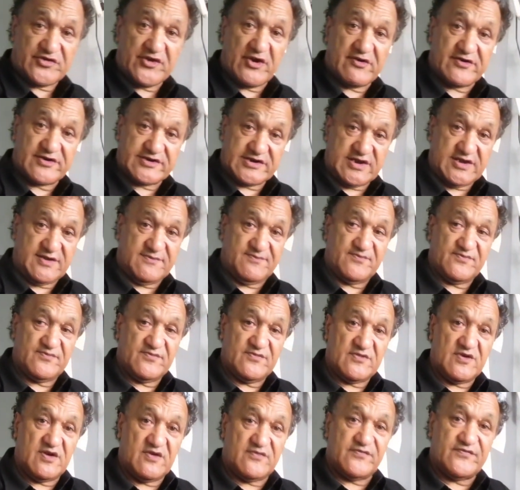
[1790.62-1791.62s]
authority
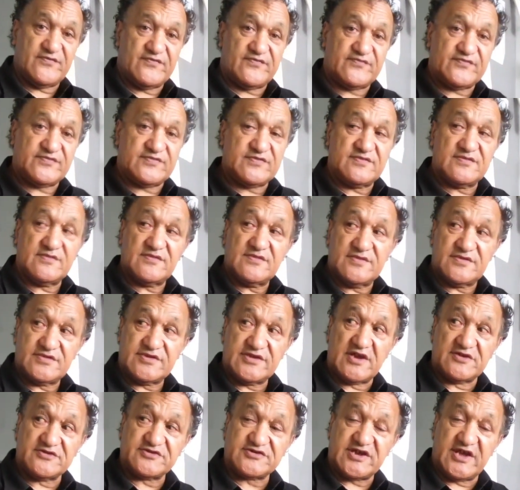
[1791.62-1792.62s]
of
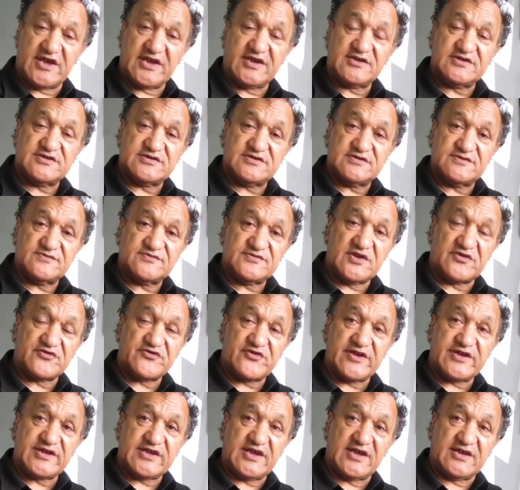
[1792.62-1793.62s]
those kings, the
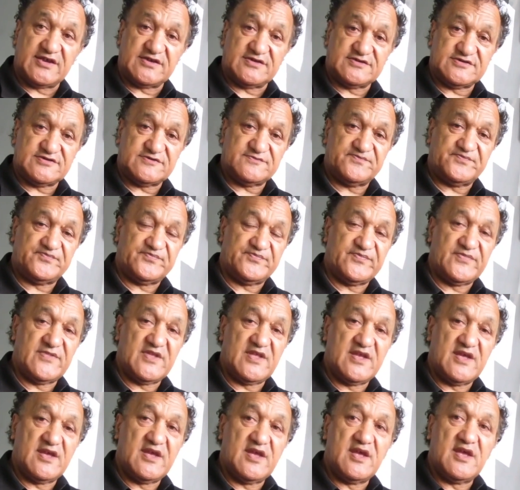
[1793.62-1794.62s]
three kings.
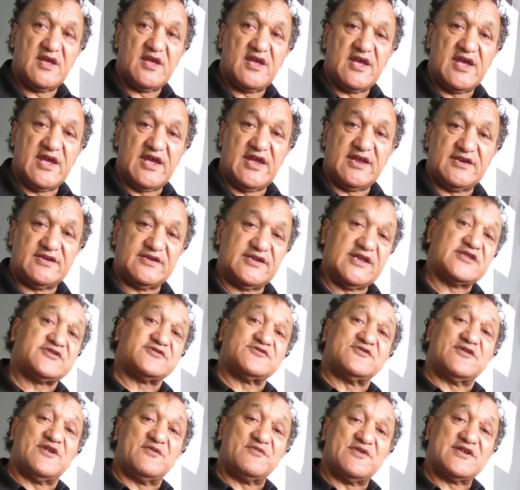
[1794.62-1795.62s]
And
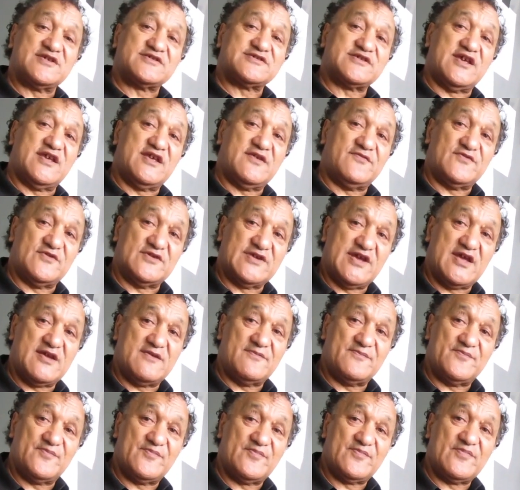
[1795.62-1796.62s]
that's all I want to say for
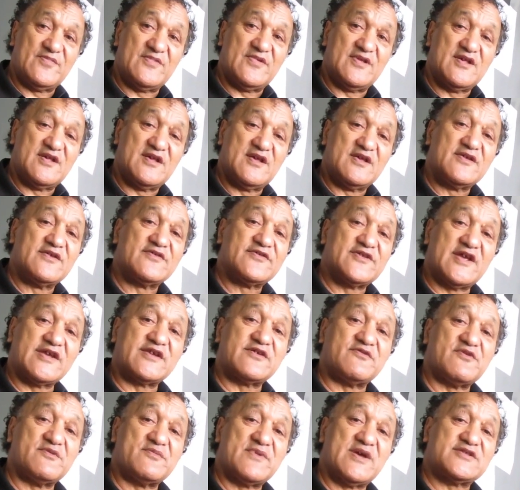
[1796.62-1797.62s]
now.
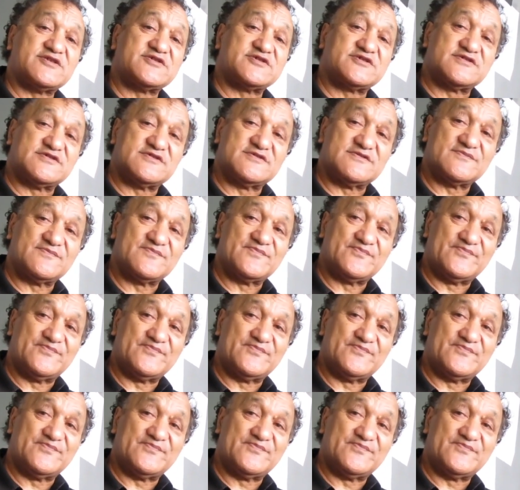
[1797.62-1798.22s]
Thank you very much.